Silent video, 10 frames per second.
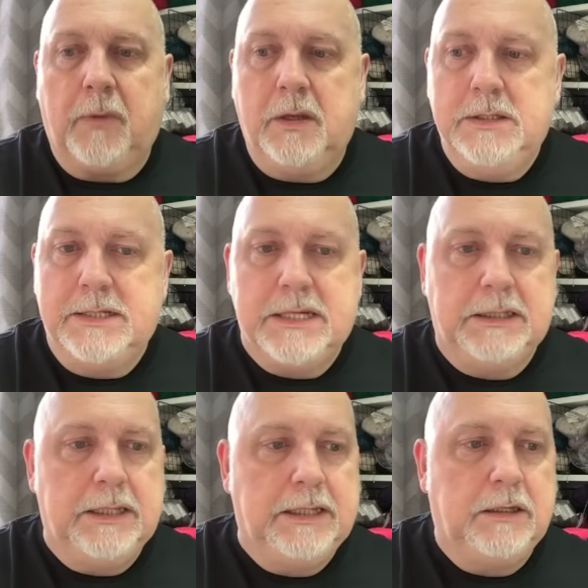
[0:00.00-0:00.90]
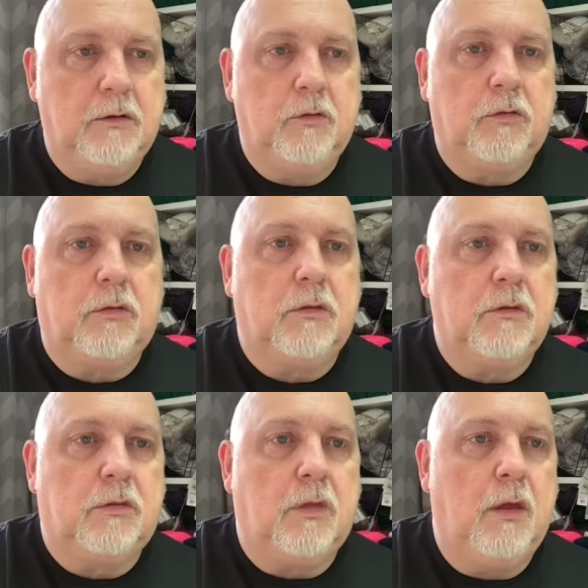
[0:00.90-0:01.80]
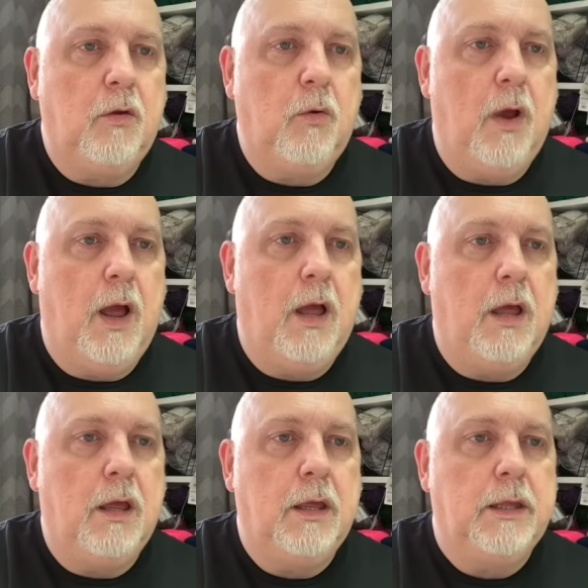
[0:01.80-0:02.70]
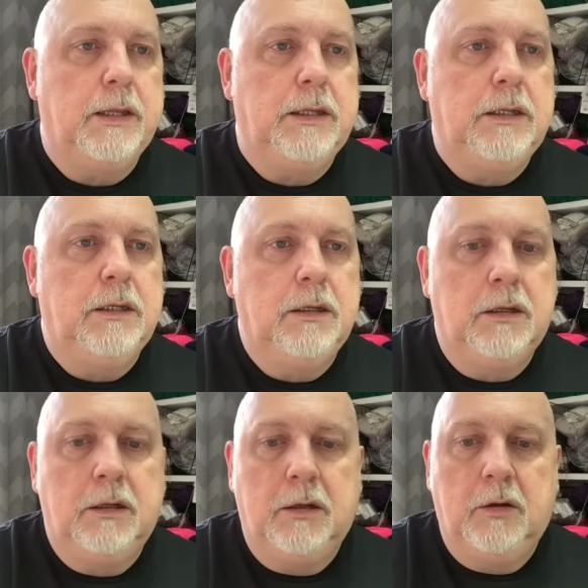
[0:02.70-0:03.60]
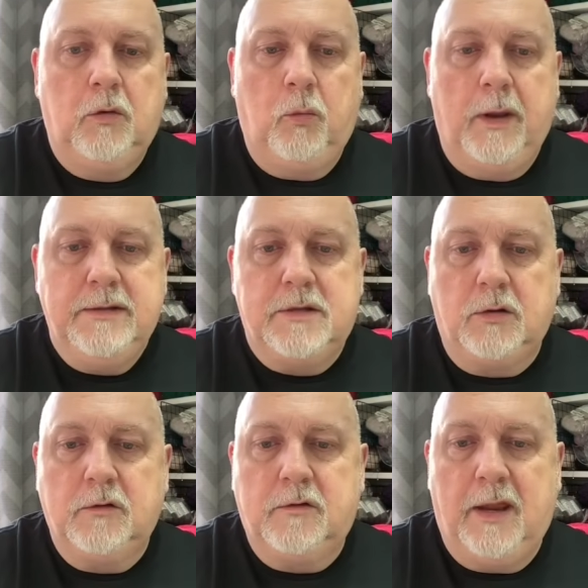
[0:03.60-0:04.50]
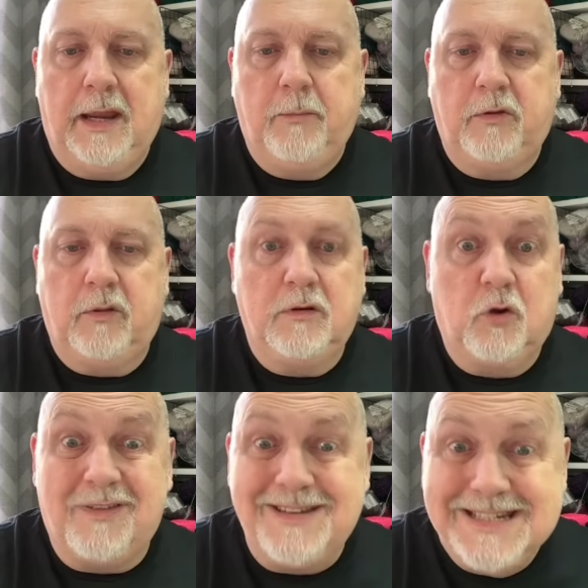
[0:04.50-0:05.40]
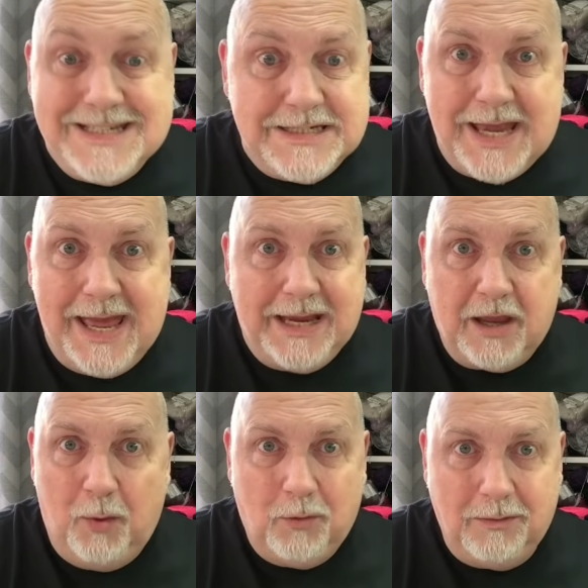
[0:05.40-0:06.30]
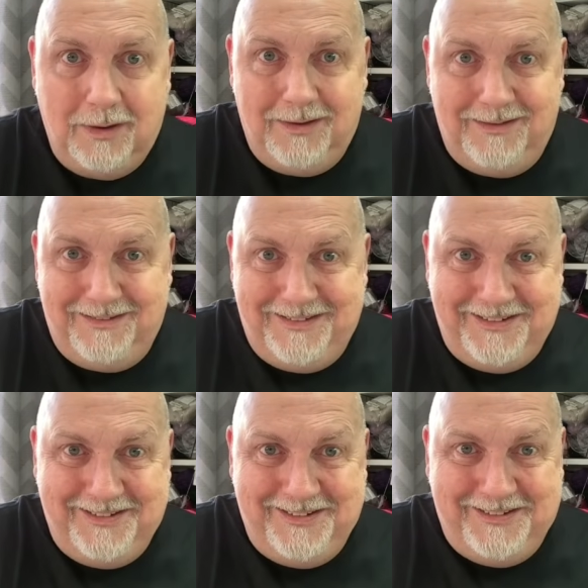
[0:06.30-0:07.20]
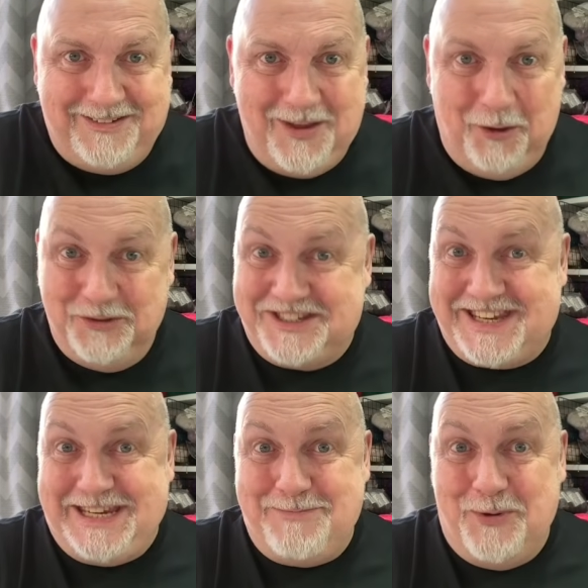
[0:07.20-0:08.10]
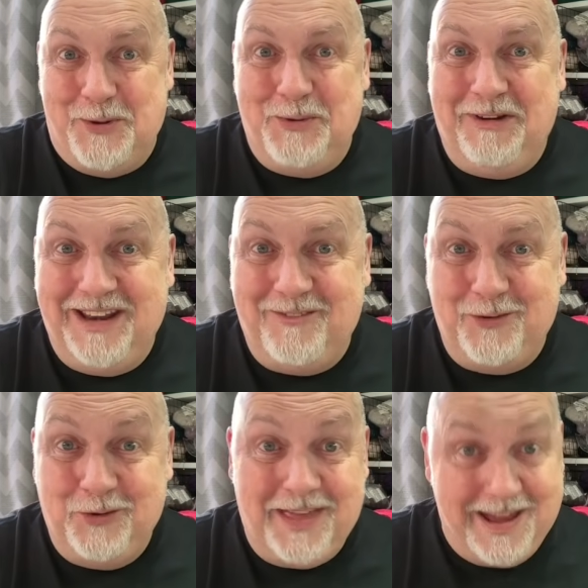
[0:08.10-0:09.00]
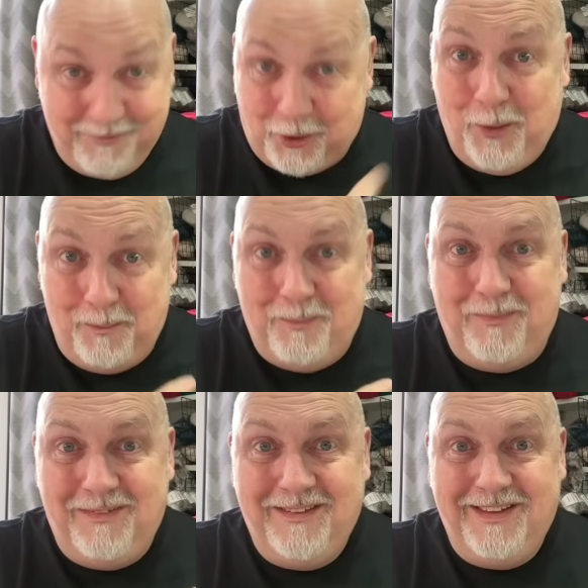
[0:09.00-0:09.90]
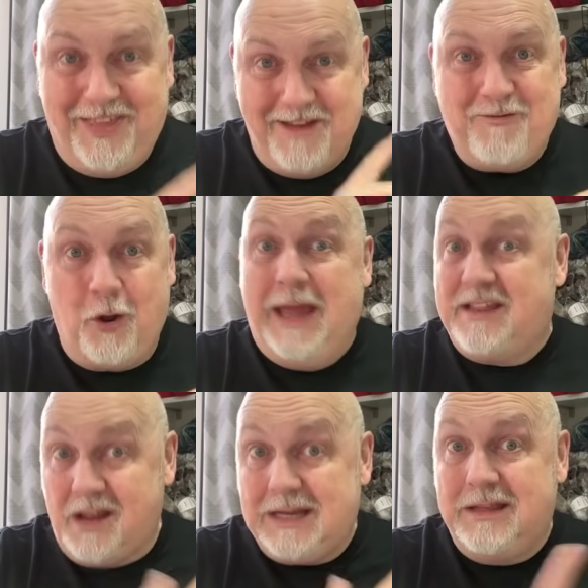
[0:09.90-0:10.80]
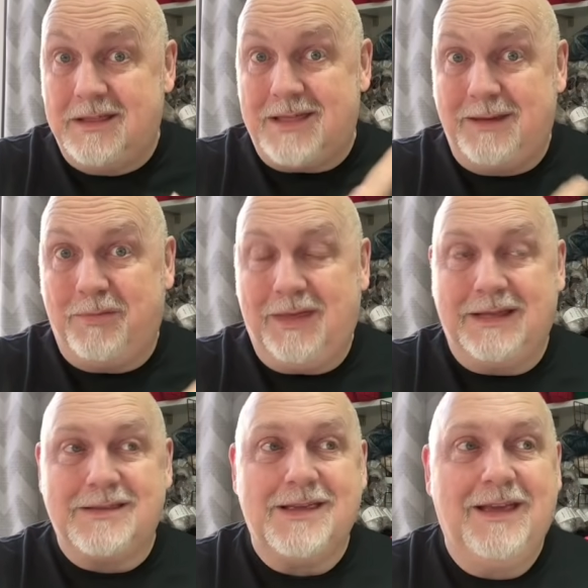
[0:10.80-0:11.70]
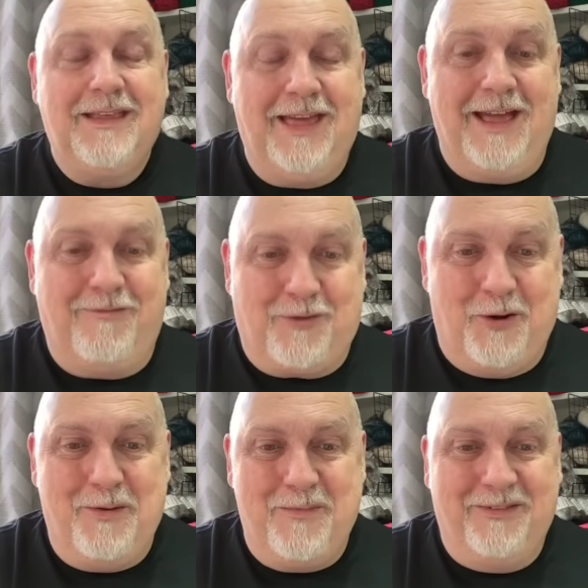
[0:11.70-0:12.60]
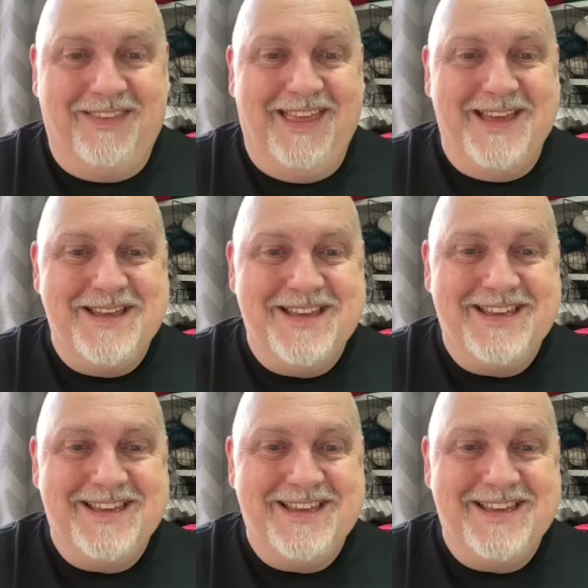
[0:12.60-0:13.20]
knitting needles. So I went on to Amazon, because I didn't dare go on on Temu and have a look. They have got them. They have got exactly the same things. They have got them on there.